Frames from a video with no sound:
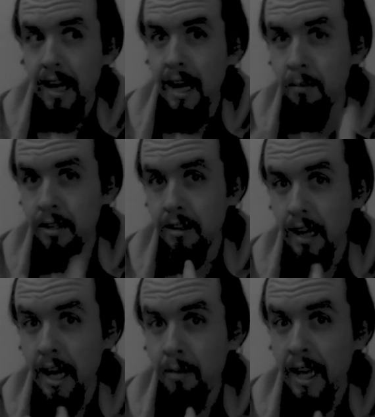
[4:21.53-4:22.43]
I'm
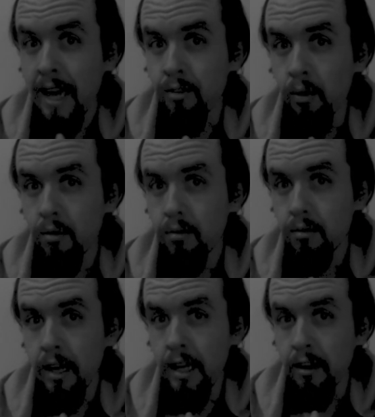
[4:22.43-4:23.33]
the asshole
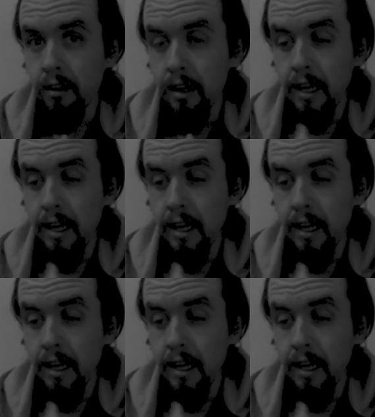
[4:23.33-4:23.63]
right here.